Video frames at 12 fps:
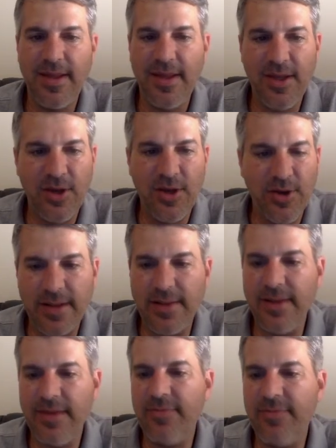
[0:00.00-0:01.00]
you're going to
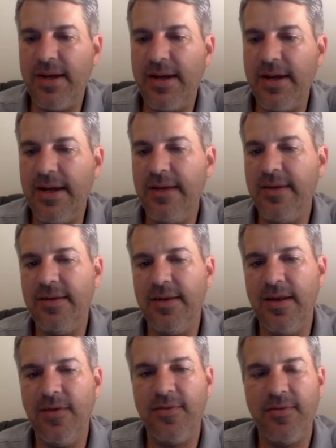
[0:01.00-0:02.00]
leave behind. You
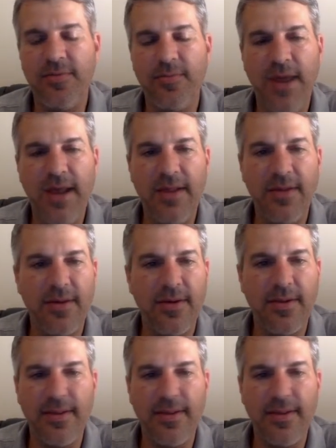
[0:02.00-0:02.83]
know, so Wrangler